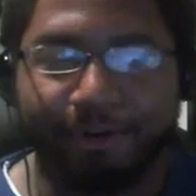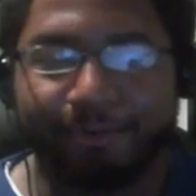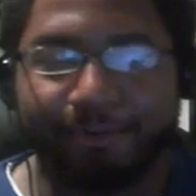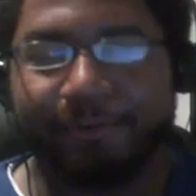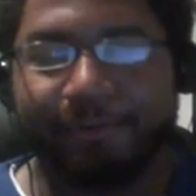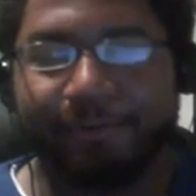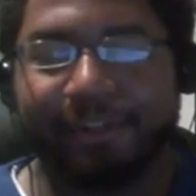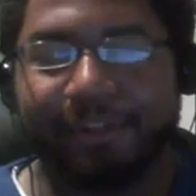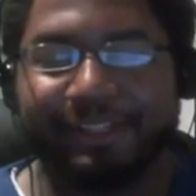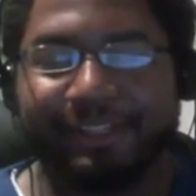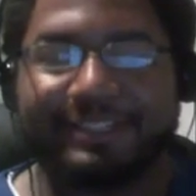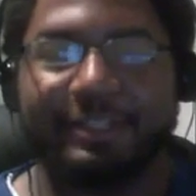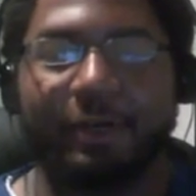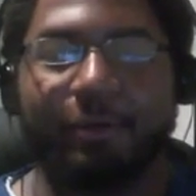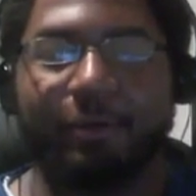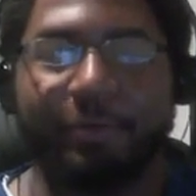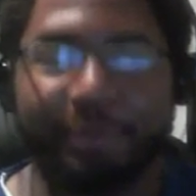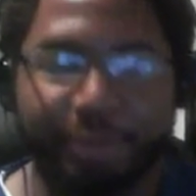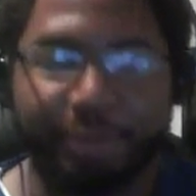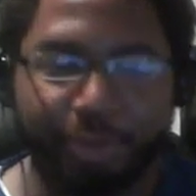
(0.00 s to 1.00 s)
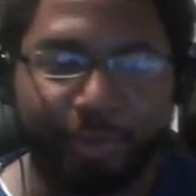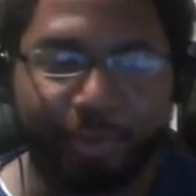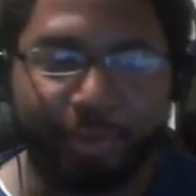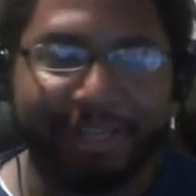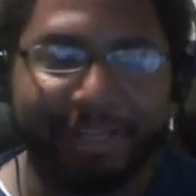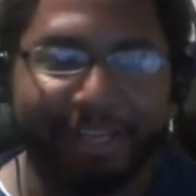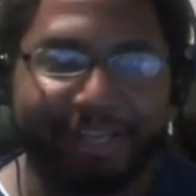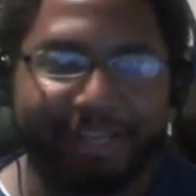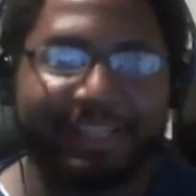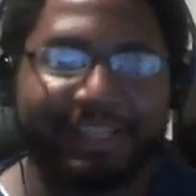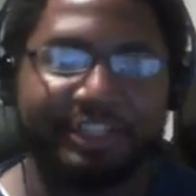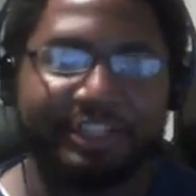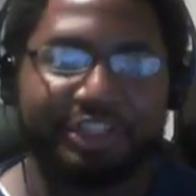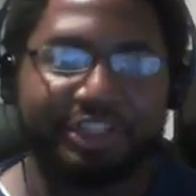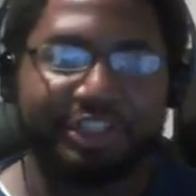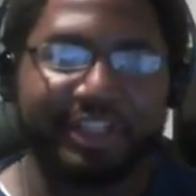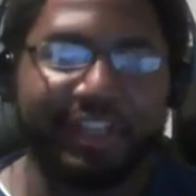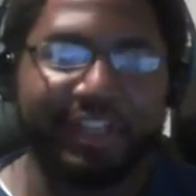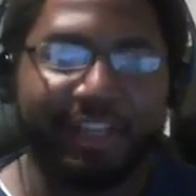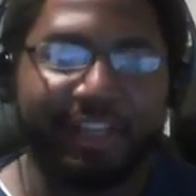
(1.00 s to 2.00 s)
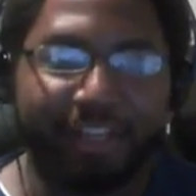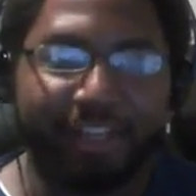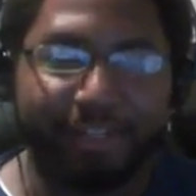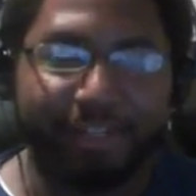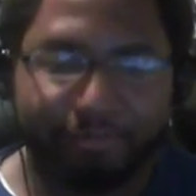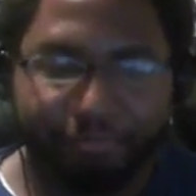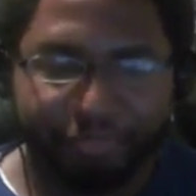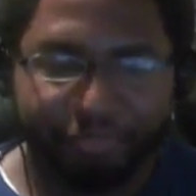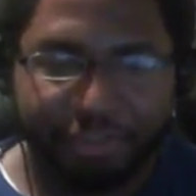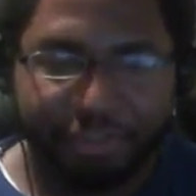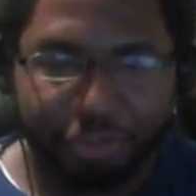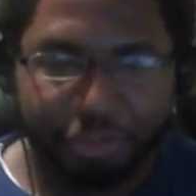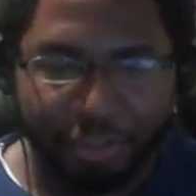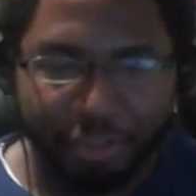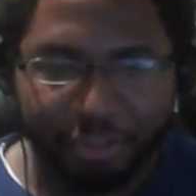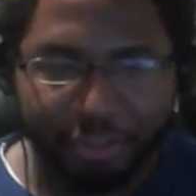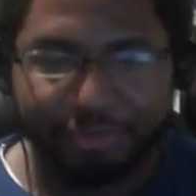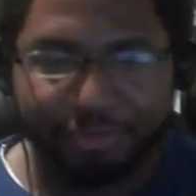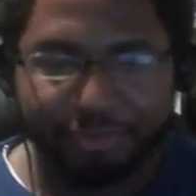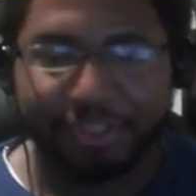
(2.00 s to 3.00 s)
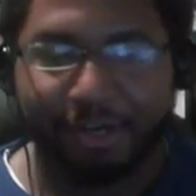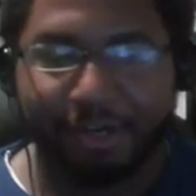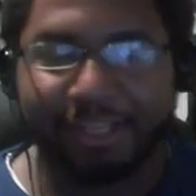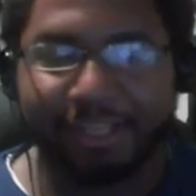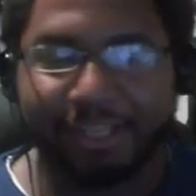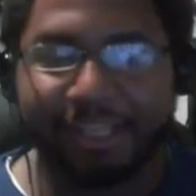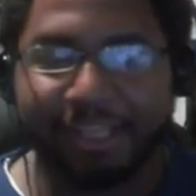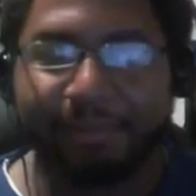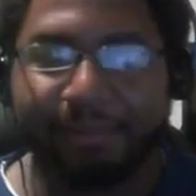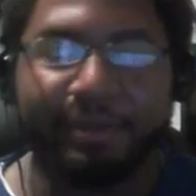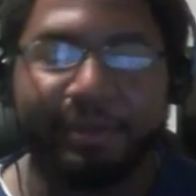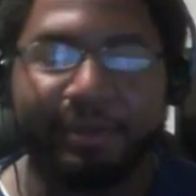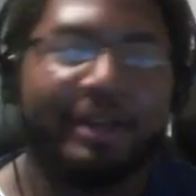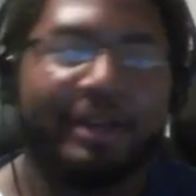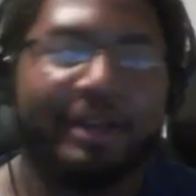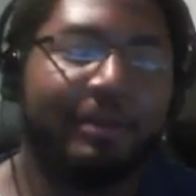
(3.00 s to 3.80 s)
and feeling so betrayed that she turns on him